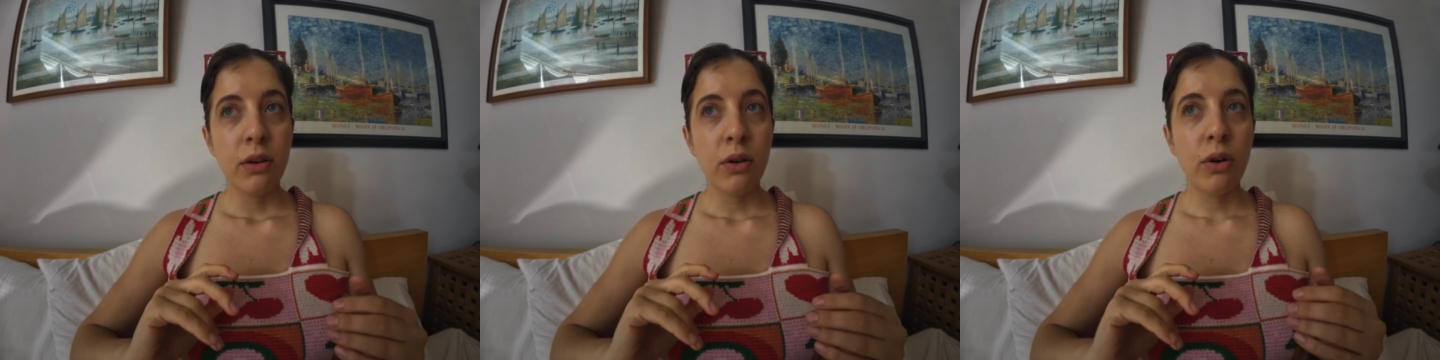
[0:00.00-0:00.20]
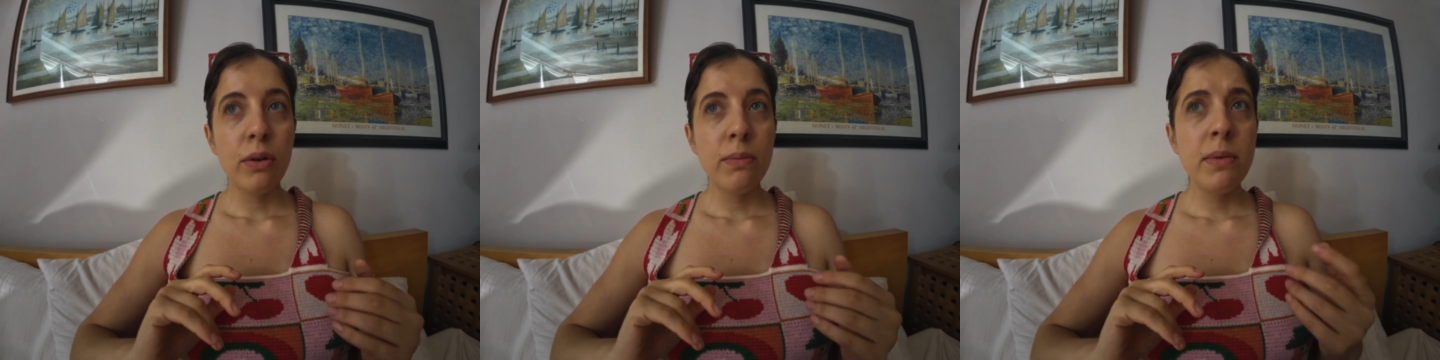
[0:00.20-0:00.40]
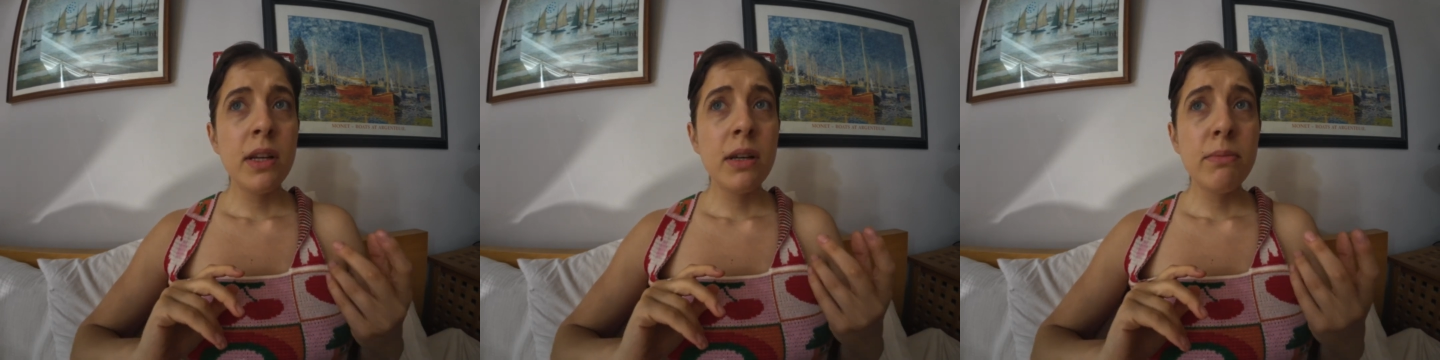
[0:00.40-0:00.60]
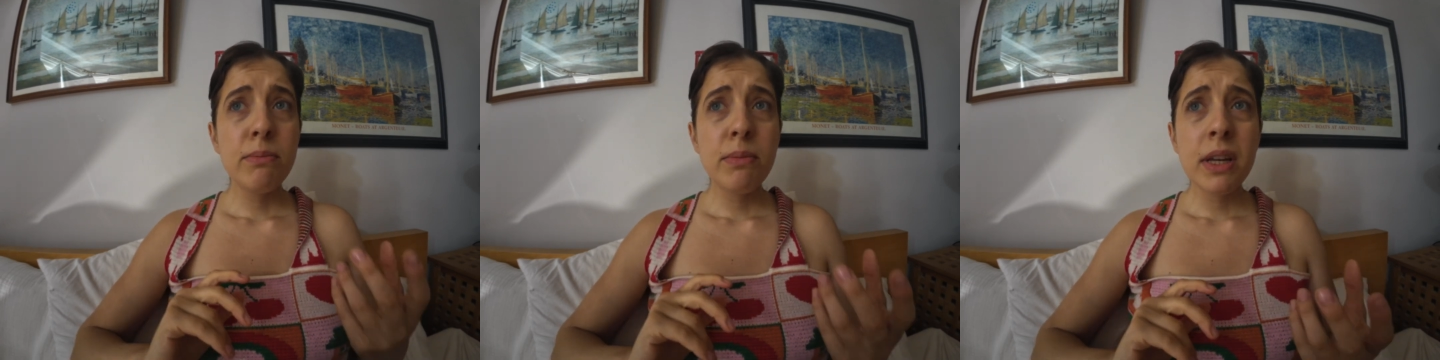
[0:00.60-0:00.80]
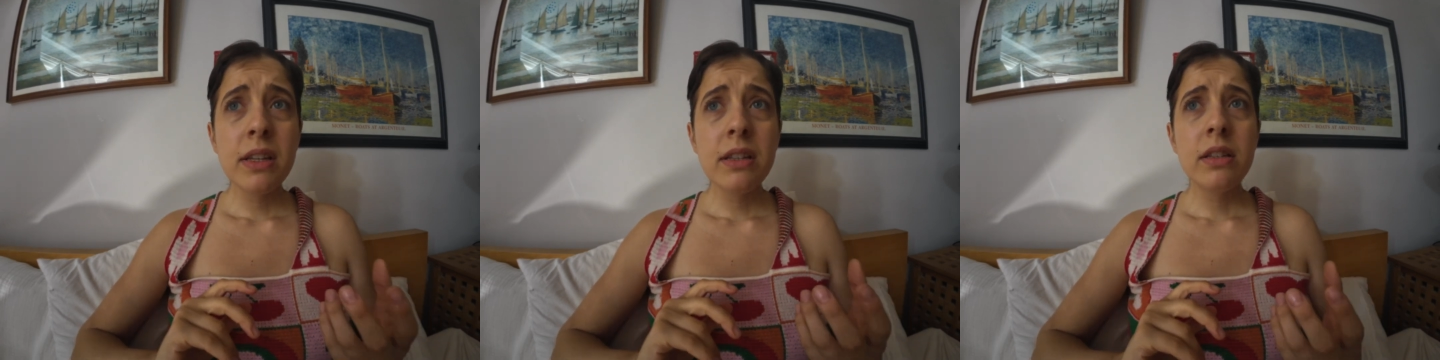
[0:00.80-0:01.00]
Or being
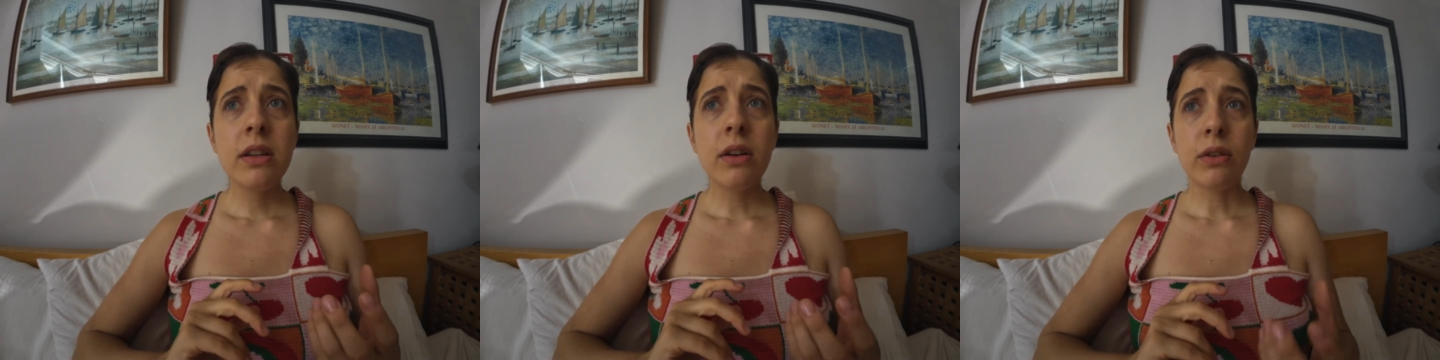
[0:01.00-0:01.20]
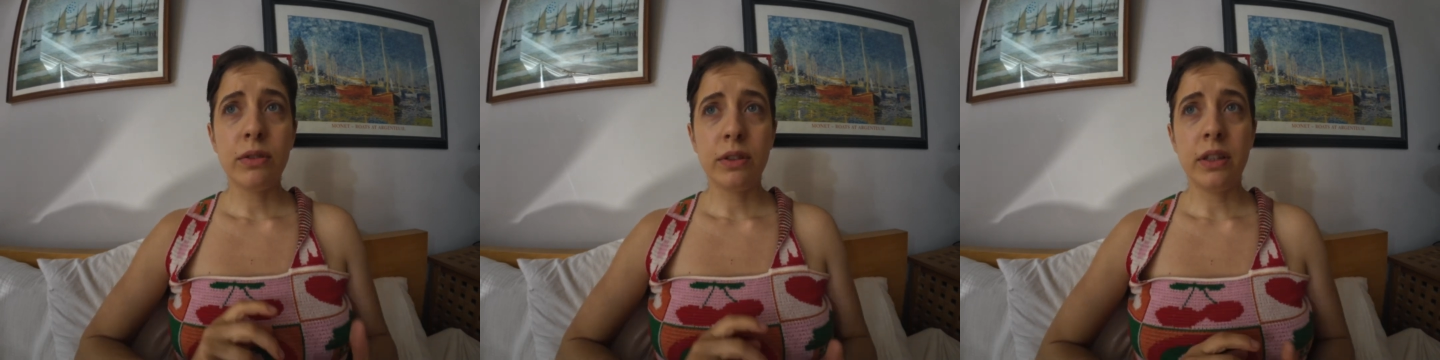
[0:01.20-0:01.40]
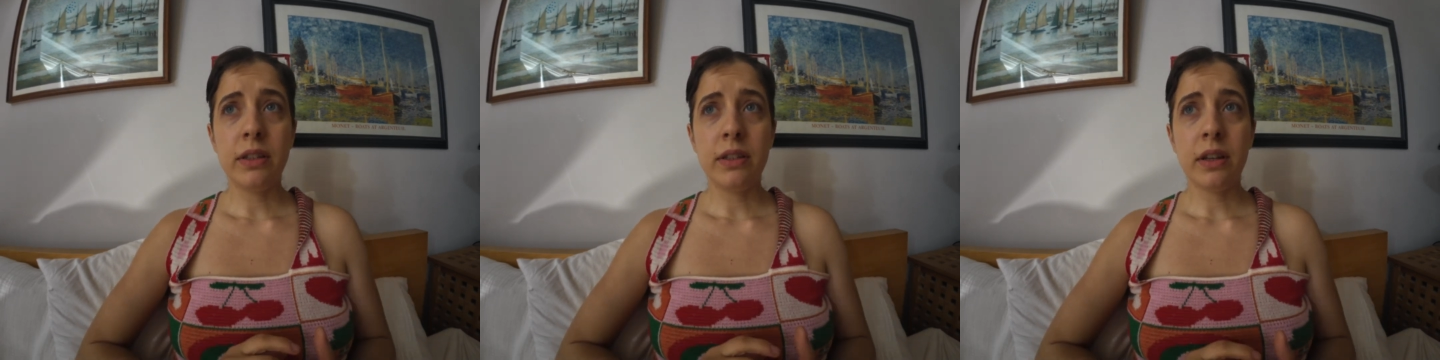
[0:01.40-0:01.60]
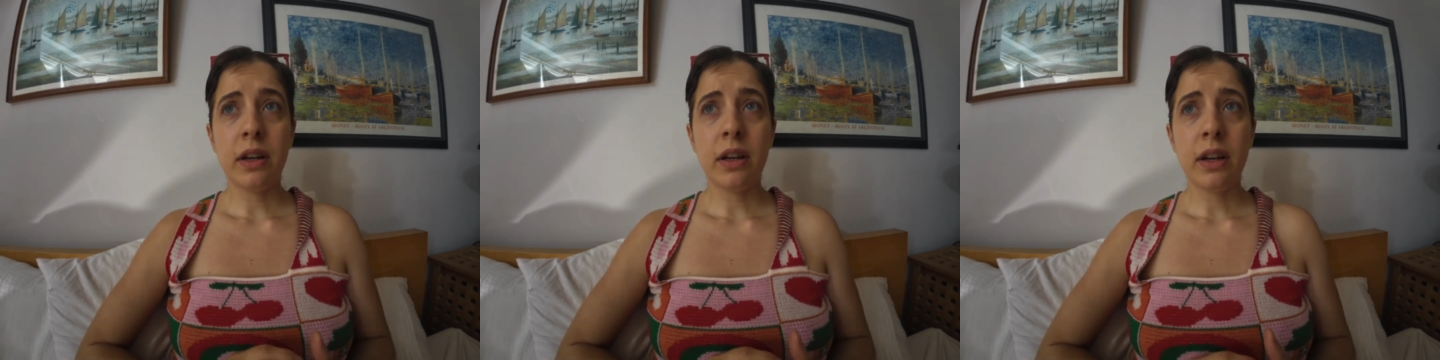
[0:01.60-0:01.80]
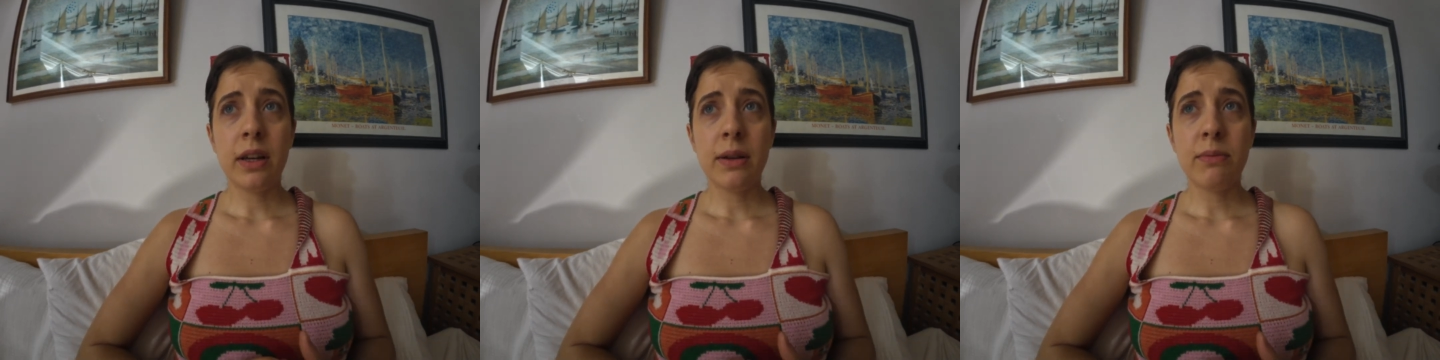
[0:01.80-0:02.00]
busy all the
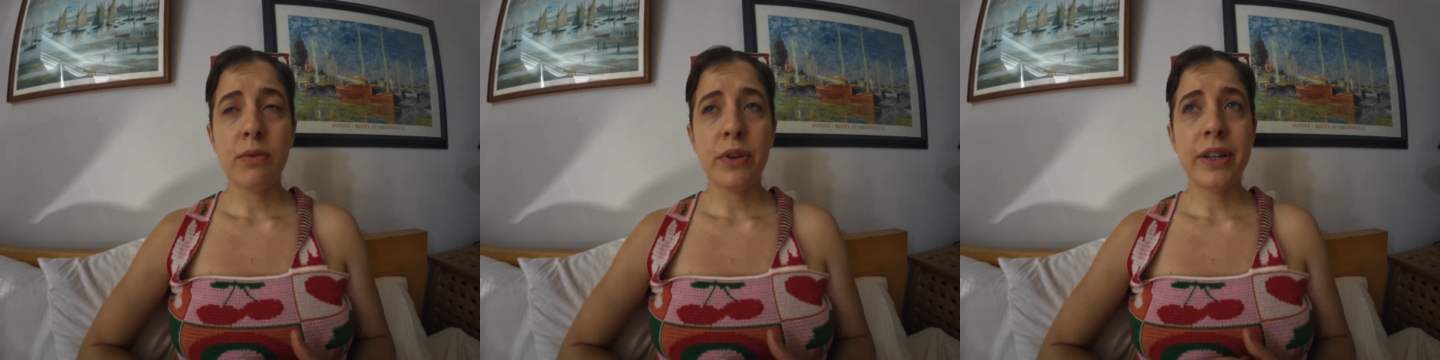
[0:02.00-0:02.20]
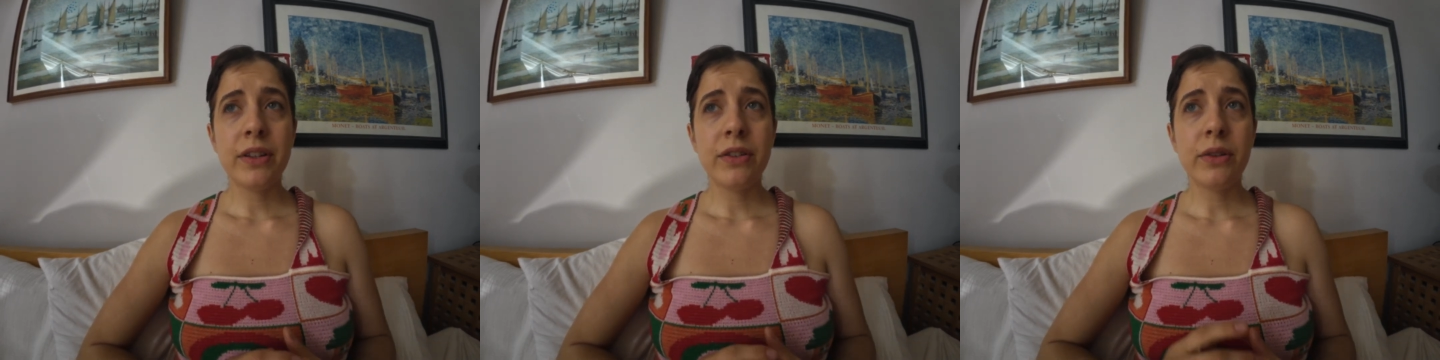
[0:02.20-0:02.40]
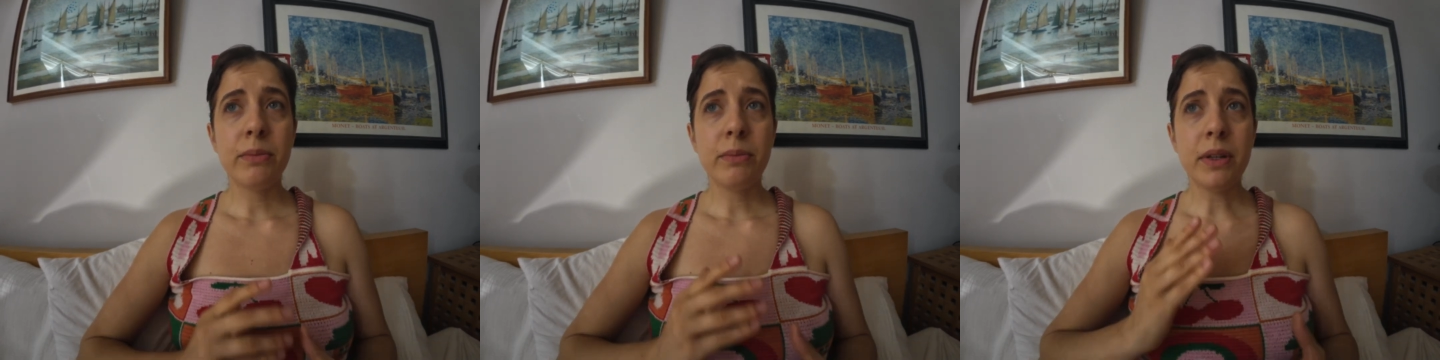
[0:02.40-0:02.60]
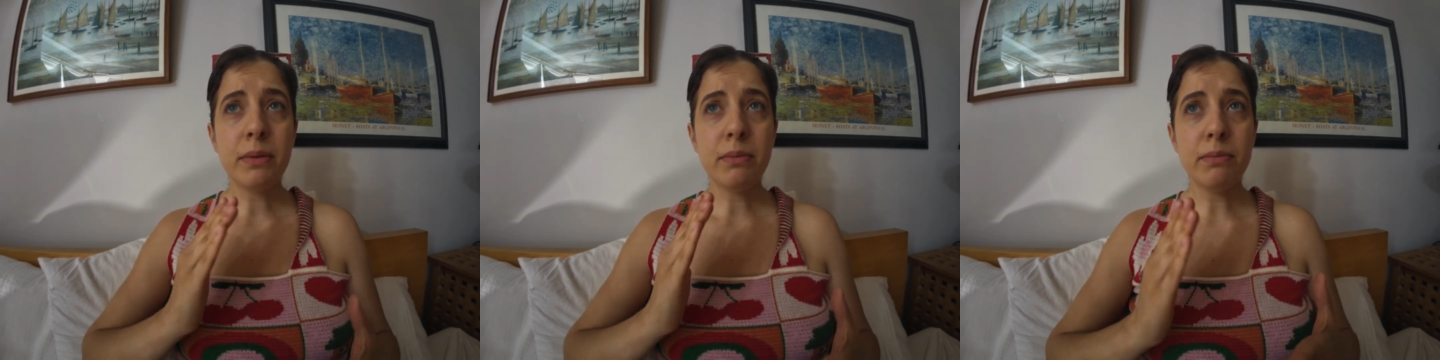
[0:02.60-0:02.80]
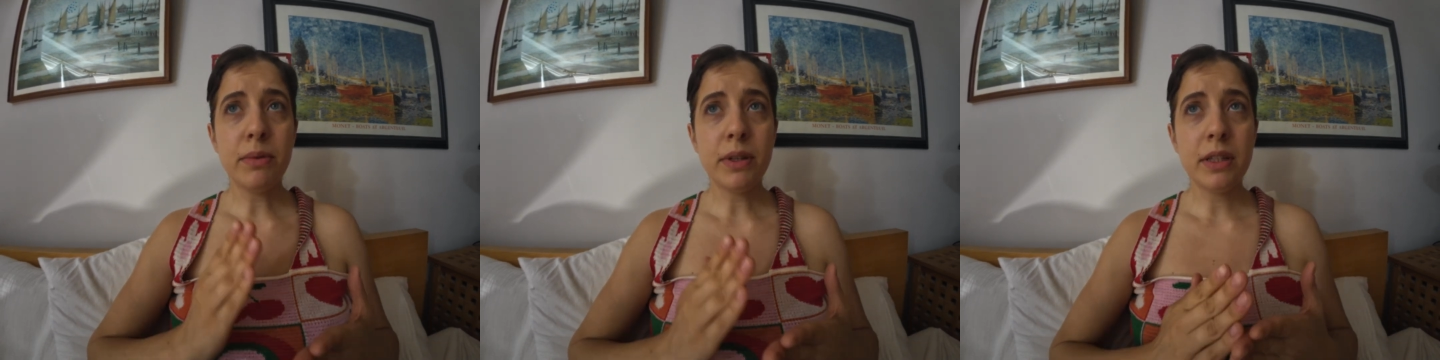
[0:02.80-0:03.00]
time, when you're
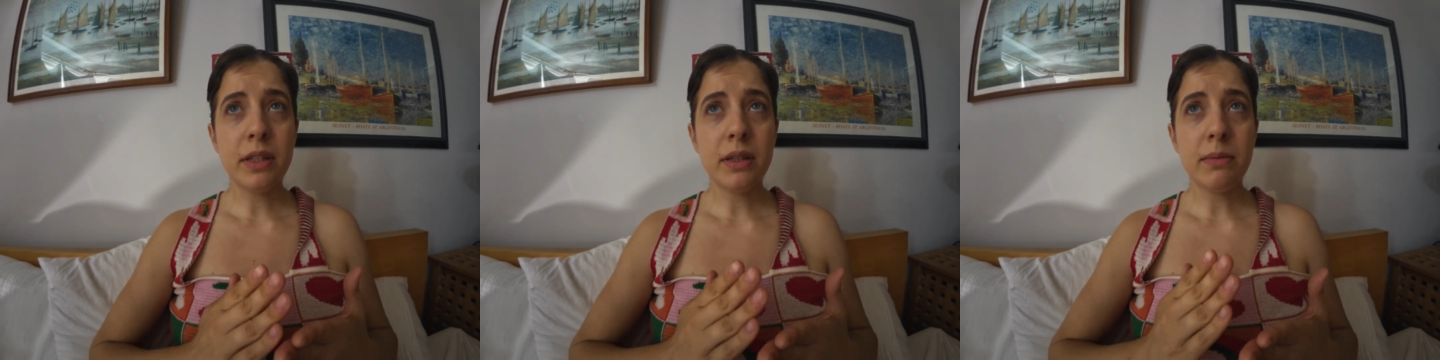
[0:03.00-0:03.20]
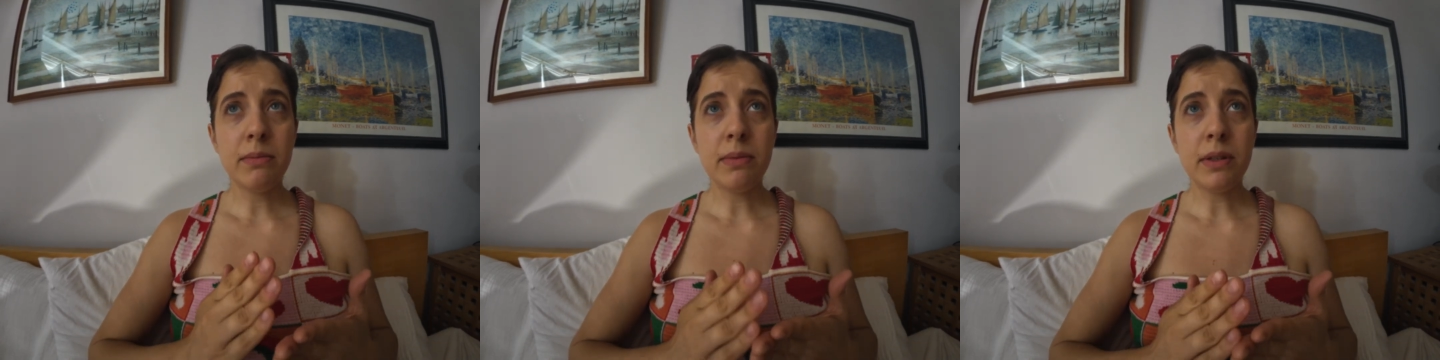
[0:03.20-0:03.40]
being busy,